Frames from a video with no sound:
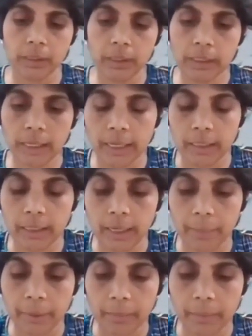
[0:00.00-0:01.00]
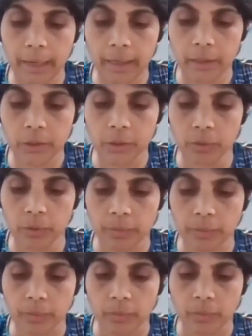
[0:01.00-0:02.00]
this is again coming back to
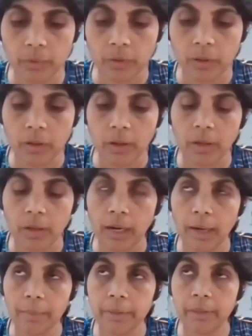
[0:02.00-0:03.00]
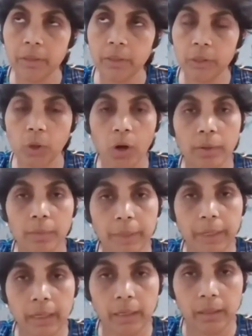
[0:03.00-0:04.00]
happiness not
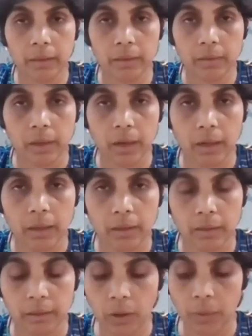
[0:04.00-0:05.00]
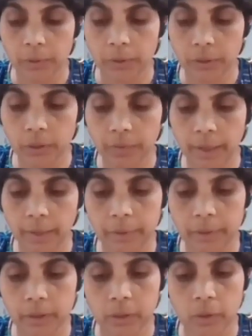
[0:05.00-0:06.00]
being the opposite of
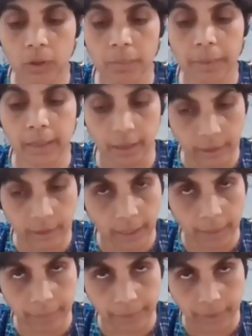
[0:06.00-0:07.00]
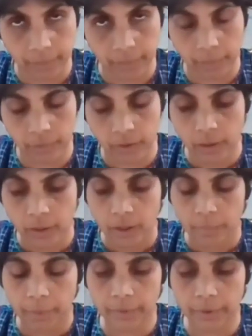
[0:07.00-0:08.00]
happiness, not being unhappy,
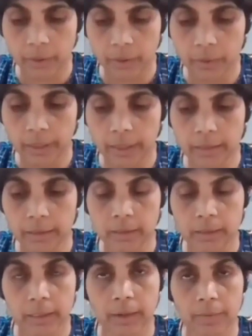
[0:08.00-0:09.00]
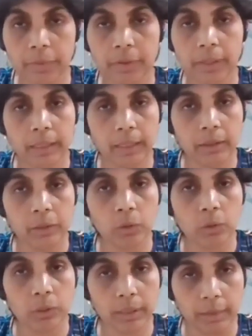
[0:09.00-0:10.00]
but we're looking at the suffering and
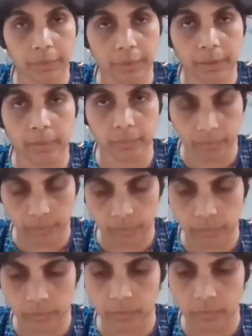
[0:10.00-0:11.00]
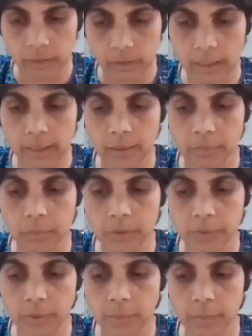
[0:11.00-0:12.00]
no suffering that
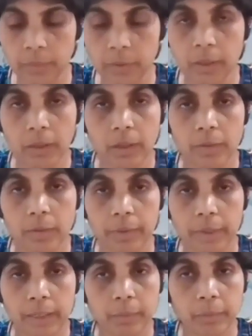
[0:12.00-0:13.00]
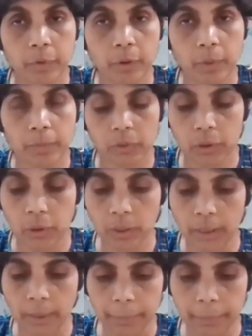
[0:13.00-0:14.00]
comes from freedom from
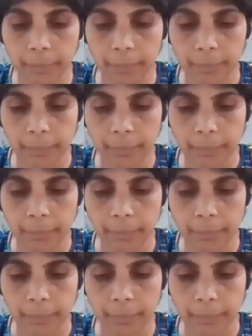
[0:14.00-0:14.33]
Dukkham.